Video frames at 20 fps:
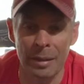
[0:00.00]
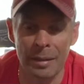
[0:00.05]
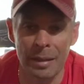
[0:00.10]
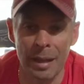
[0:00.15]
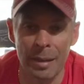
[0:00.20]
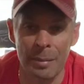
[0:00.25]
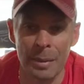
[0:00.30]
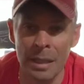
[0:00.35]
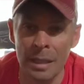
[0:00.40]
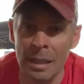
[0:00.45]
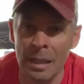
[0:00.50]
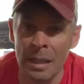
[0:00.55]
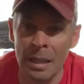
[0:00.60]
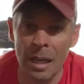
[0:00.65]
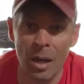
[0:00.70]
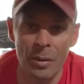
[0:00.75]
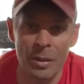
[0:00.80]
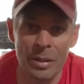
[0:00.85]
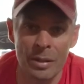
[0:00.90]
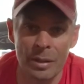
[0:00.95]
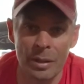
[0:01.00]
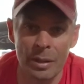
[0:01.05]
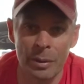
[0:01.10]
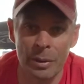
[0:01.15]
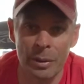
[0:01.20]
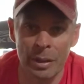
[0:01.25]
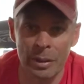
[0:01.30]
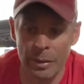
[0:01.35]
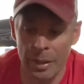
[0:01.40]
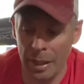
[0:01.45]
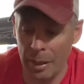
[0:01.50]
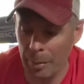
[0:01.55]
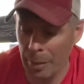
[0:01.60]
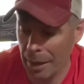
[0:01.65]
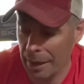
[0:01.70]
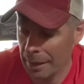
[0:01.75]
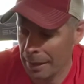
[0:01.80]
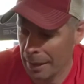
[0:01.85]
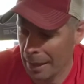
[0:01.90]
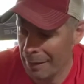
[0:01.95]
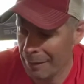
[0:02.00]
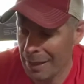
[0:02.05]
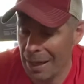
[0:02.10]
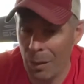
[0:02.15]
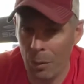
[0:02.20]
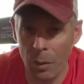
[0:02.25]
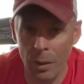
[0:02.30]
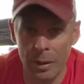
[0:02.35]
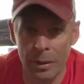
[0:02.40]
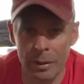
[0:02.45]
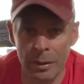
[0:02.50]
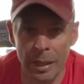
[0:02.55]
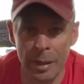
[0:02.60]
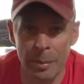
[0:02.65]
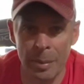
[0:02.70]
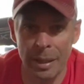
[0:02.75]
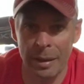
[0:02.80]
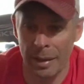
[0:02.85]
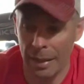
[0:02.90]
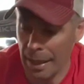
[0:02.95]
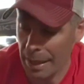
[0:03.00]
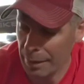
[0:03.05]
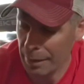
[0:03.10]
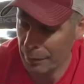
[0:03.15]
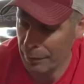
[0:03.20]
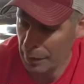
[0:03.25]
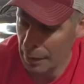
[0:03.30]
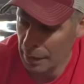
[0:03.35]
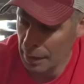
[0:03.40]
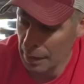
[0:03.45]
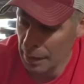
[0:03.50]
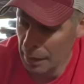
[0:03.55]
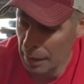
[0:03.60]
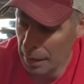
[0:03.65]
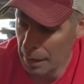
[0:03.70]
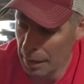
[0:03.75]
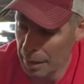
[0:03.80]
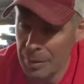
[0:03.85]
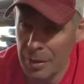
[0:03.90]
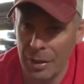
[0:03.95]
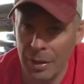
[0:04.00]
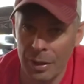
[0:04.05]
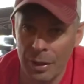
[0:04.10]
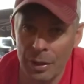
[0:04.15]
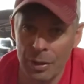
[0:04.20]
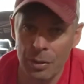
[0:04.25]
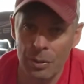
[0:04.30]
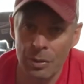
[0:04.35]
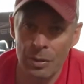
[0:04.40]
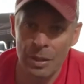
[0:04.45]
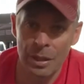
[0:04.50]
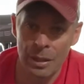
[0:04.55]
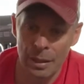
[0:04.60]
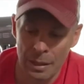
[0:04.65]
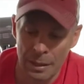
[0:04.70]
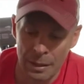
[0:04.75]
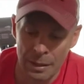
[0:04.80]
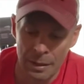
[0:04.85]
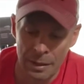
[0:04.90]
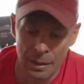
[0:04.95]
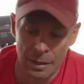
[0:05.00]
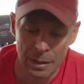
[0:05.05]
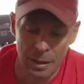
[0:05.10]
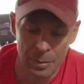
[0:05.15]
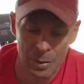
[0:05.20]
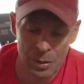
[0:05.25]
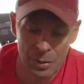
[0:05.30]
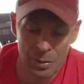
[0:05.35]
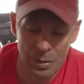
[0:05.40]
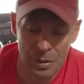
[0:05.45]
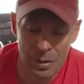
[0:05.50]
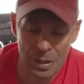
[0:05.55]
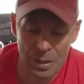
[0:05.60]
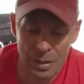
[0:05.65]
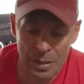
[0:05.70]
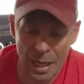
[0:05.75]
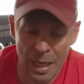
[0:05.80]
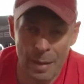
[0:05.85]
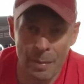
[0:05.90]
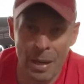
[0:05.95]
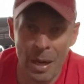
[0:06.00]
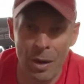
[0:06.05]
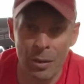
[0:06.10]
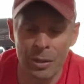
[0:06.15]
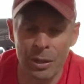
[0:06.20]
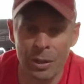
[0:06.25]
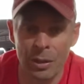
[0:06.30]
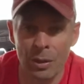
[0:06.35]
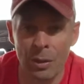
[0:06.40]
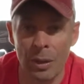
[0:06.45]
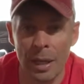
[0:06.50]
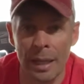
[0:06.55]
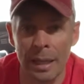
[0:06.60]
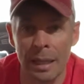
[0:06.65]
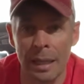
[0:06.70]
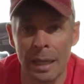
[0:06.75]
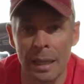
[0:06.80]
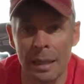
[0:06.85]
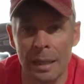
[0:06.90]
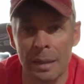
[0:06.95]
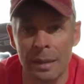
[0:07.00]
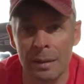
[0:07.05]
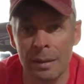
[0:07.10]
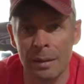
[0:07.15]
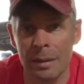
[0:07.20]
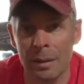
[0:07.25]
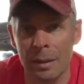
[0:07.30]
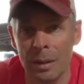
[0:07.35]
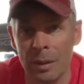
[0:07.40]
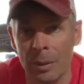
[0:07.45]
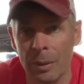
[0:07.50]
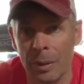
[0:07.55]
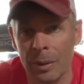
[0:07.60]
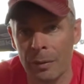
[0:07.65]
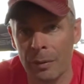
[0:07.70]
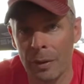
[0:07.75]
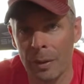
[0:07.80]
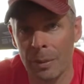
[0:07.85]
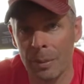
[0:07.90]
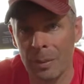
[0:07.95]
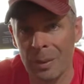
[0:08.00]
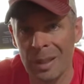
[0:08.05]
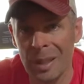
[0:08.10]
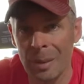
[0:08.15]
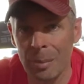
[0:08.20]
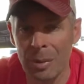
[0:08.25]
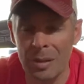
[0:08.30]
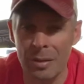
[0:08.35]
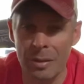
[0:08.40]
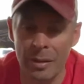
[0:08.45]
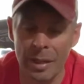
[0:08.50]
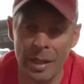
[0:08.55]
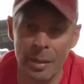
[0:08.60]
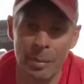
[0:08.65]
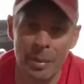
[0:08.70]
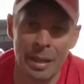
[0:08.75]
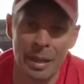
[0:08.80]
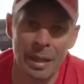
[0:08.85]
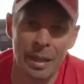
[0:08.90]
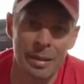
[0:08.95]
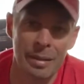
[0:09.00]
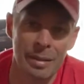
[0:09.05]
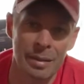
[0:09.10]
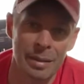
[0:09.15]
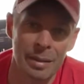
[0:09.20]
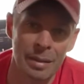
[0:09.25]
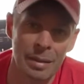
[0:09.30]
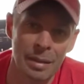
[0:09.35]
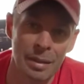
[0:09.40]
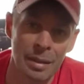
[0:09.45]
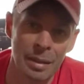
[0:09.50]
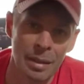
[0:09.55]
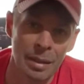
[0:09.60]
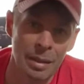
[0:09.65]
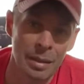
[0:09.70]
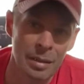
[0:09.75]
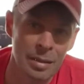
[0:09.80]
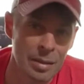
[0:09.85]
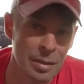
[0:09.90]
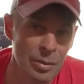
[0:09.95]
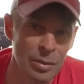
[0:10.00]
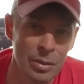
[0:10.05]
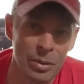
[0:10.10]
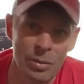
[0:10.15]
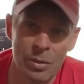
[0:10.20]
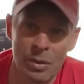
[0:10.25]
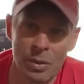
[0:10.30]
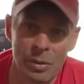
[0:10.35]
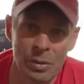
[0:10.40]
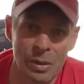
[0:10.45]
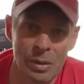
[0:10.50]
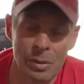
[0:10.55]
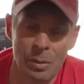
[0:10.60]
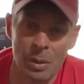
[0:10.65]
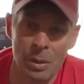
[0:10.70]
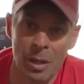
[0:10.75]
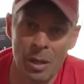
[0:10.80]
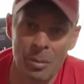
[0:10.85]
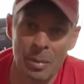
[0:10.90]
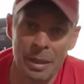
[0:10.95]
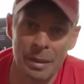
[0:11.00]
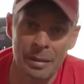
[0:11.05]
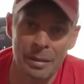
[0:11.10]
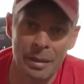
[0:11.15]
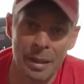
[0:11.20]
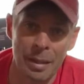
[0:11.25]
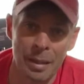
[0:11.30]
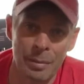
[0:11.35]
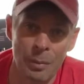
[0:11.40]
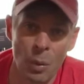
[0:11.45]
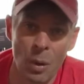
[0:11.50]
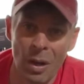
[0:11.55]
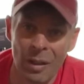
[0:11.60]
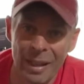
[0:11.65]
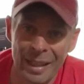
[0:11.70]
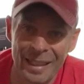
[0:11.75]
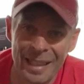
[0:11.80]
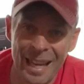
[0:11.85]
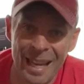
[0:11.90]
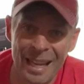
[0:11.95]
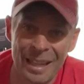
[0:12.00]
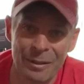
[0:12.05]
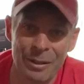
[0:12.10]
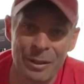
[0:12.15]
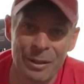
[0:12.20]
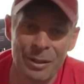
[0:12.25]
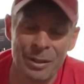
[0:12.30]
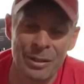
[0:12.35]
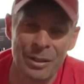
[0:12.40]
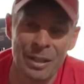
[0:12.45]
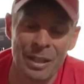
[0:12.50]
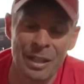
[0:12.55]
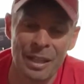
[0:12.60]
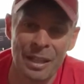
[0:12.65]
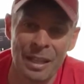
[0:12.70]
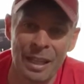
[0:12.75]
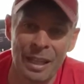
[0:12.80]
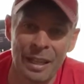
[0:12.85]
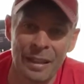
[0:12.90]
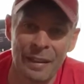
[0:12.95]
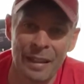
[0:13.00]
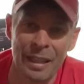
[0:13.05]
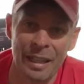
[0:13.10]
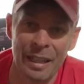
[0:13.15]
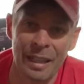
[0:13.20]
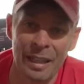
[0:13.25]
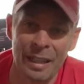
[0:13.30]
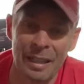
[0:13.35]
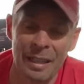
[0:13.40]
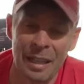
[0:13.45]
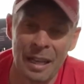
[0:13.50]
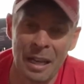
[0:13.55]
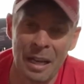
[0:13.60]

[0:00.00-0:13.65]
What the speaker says: I always started with a crankbait. I've got one crankbait that I've started using. As soon as these came out, you went from lipless crankbaits and still use those as well, but walleye divers and then